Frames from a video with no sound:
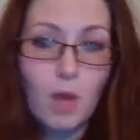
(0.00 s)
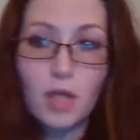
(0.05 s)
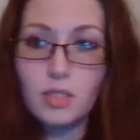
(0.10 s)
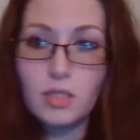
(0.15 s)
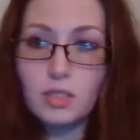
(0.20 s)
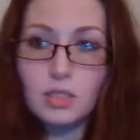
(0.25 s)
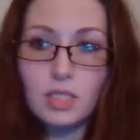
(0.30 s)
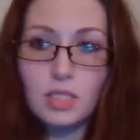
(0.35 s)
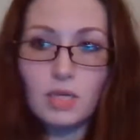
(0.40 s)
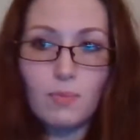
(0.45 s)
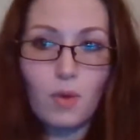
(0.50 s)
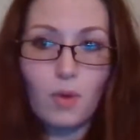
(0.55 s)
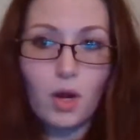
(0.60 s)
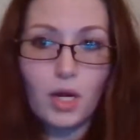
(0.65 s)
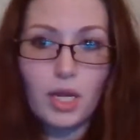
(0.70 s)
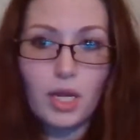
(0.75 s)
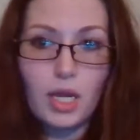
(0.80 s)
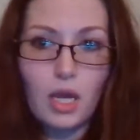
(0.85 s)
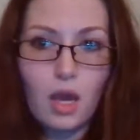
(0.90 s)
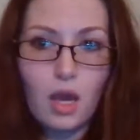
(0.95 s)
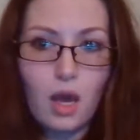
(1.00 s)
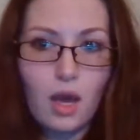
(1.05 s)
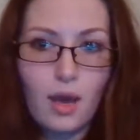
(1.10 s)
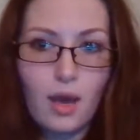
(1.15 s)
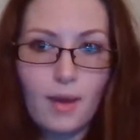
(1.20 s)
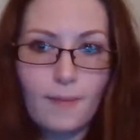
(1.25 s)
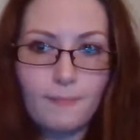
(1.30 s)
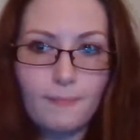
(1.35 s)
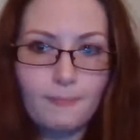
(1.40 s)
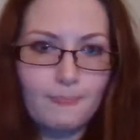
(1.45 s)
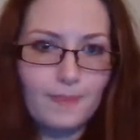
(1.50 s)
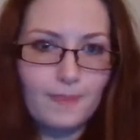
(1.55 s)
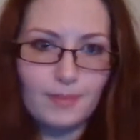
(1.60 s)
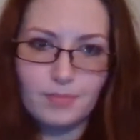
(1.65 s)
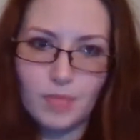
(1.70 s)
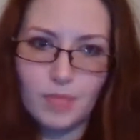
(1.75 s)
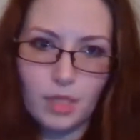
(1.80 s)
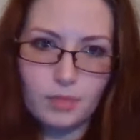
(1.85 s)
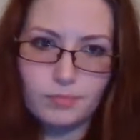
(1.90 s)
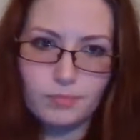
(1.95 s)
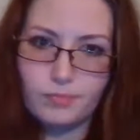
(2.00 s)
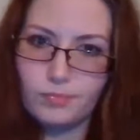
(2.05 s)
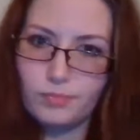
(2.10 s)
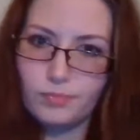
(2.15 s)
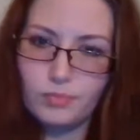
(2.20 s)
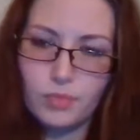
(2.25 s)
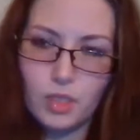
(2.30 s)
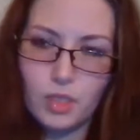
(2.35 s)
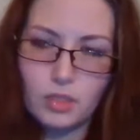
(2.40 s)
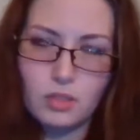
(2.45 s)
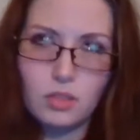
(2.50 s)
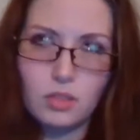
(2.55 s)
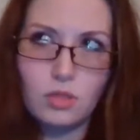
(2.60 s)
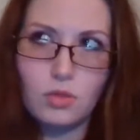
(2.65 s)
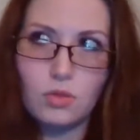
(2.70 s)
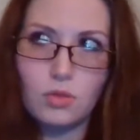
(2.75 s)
Boston Tea Party, not